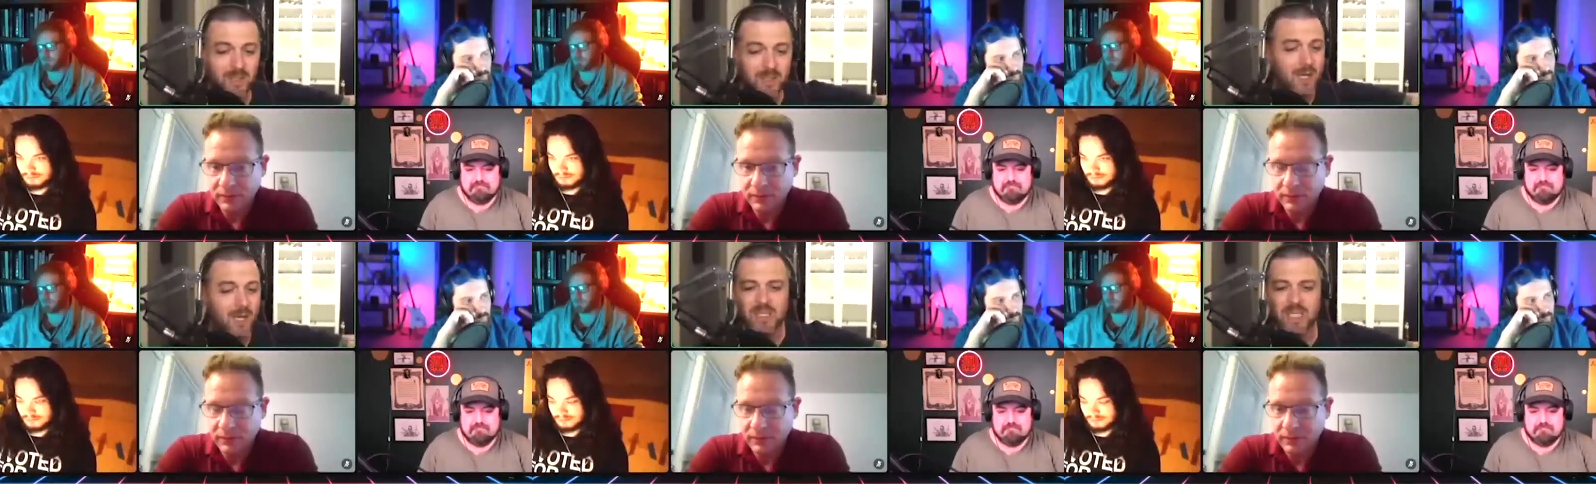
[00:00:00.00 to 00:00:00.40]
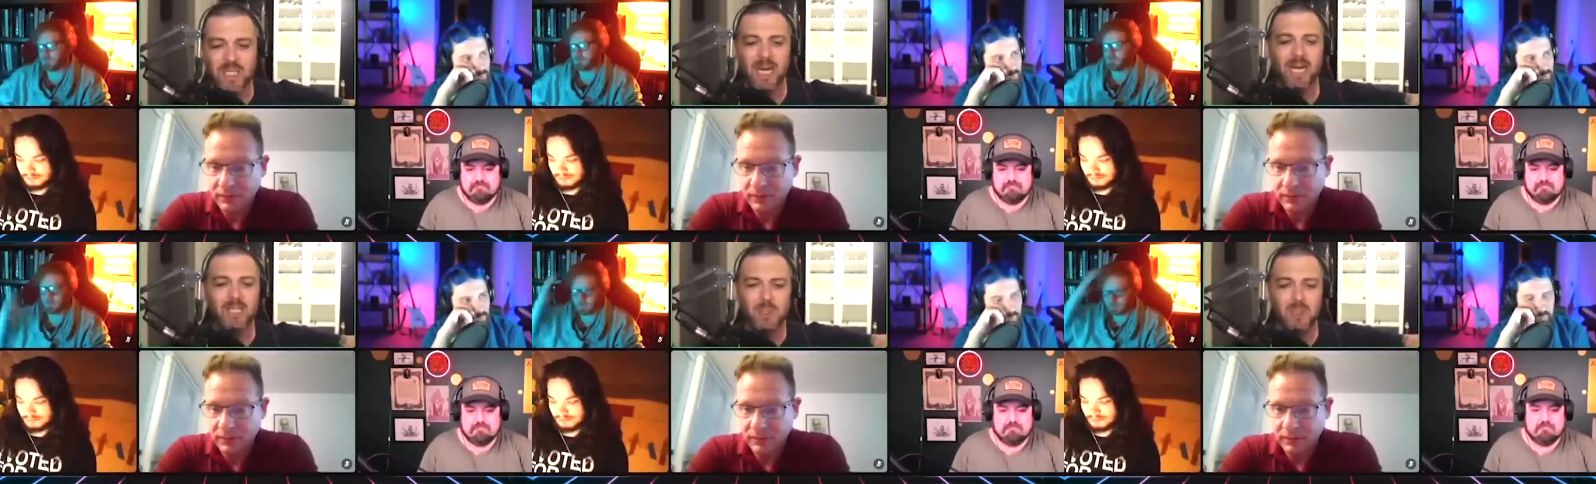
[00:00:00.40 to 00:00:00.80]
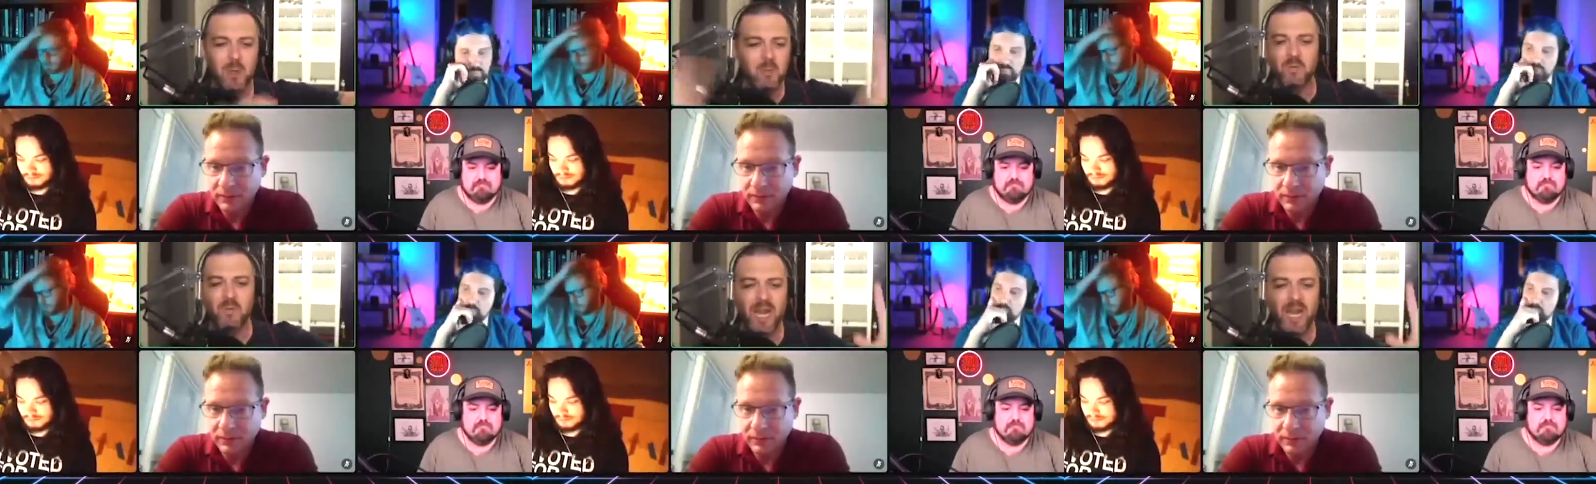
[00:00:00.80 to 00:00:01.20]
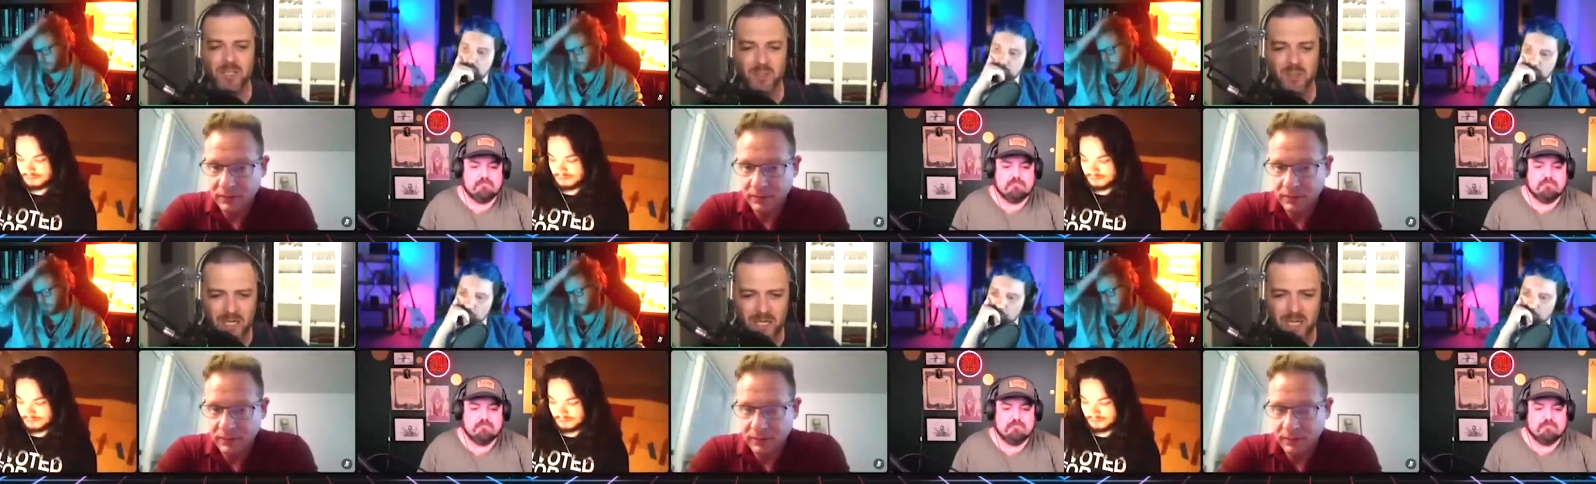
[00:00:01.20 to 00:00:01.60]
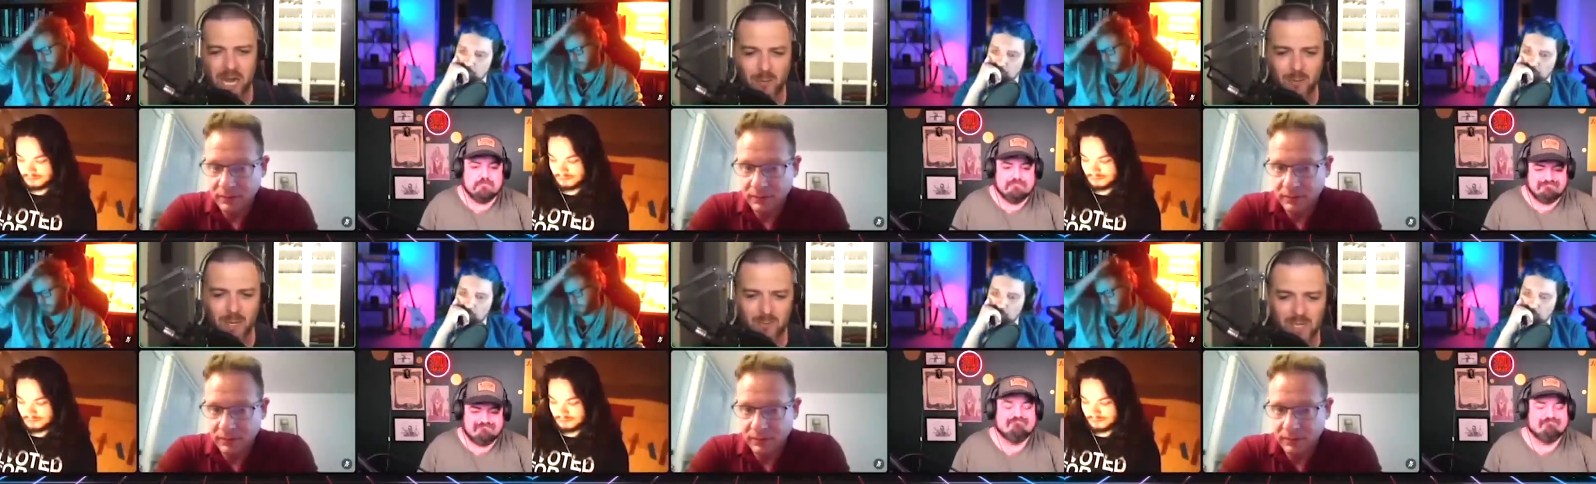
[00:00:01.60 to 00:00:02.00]
Speaker 1: but that had no factor in how I
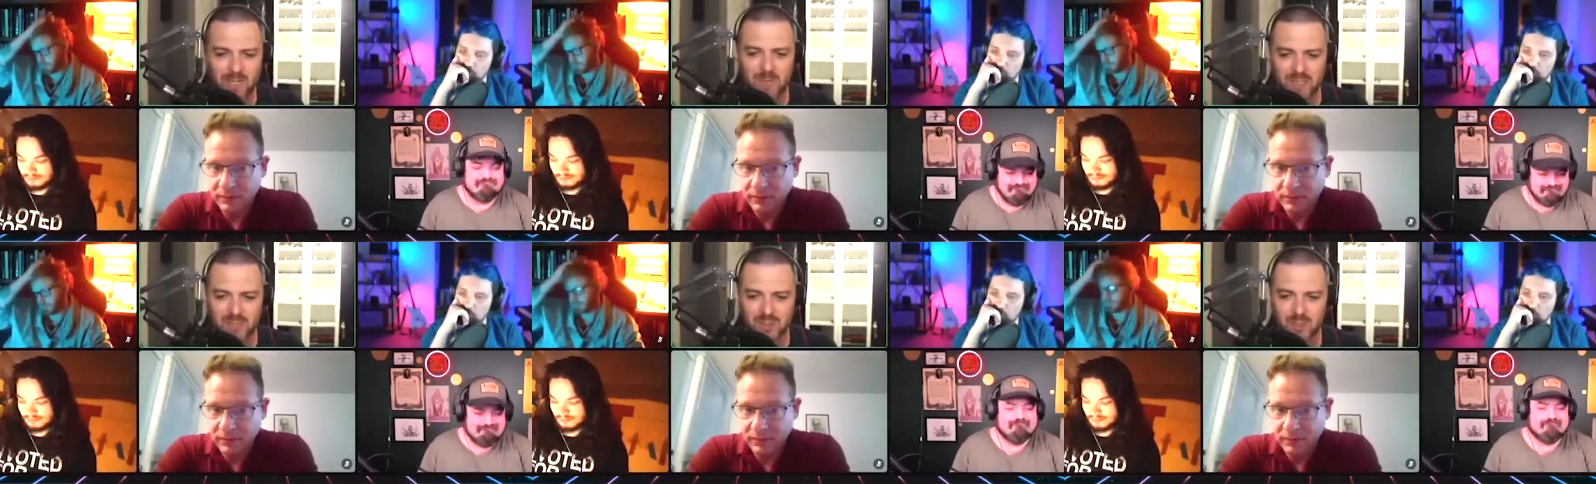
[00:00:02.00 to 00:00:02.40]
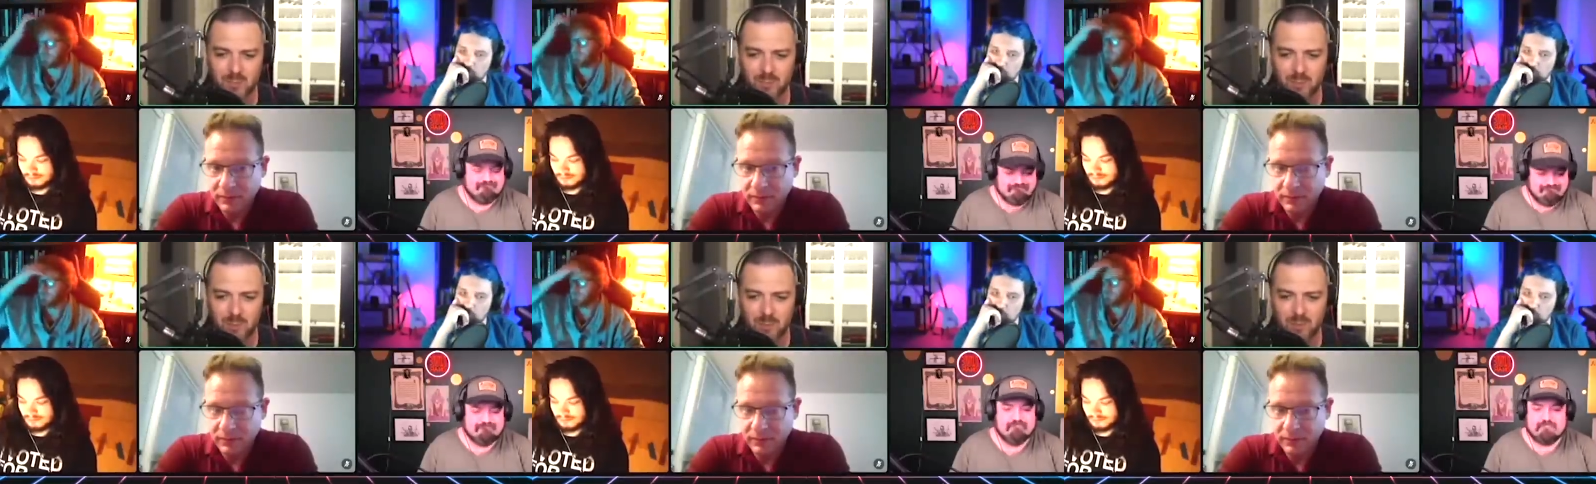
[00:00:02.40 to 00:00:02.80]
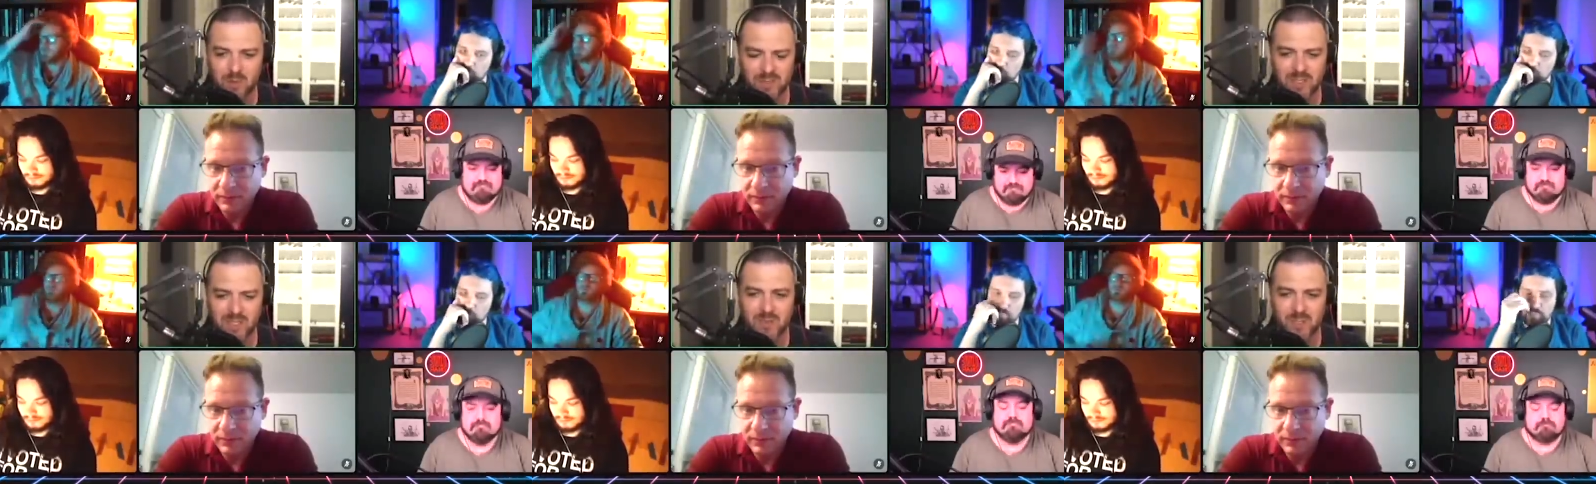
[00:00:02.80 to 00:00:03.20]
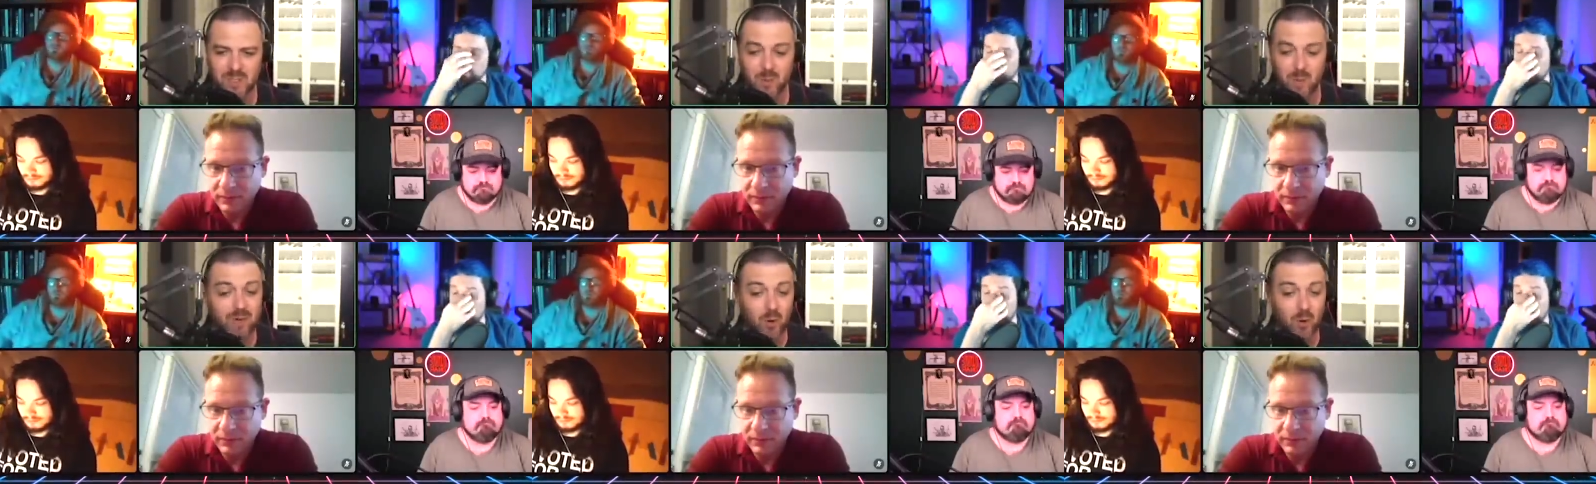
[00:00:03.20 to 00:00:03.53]
made my decision-making process whatsoever,